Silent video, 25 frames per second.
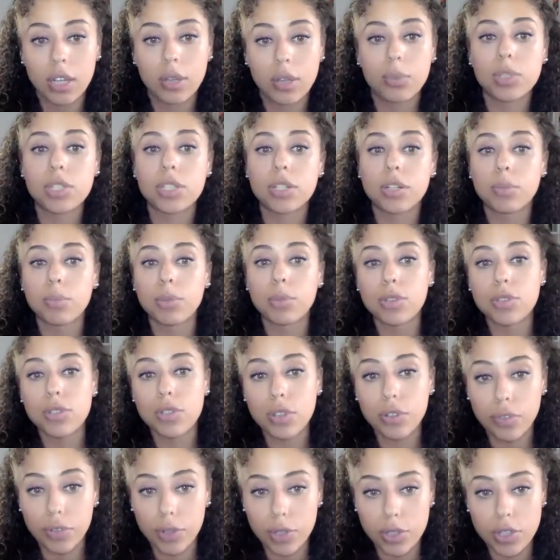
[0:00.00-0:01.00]
We did a
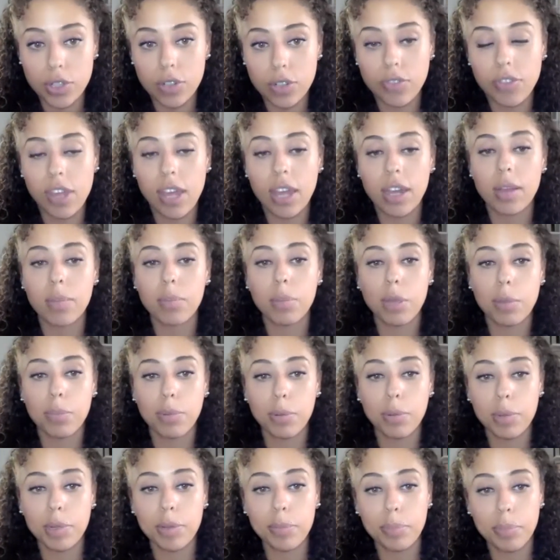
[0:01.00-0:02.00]
musical version of that at Paper
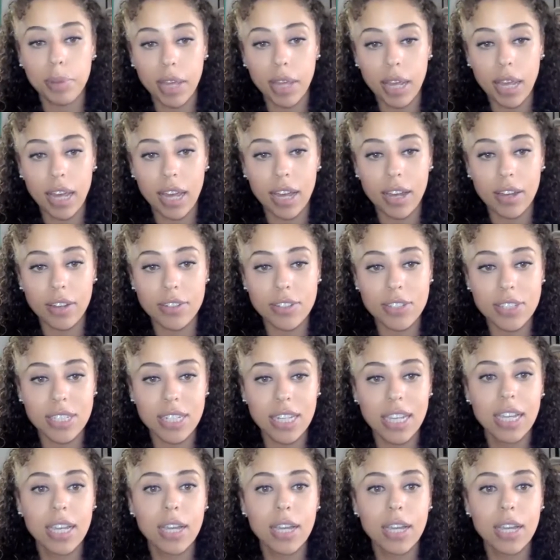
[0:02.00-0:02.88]
Mill Playhouse.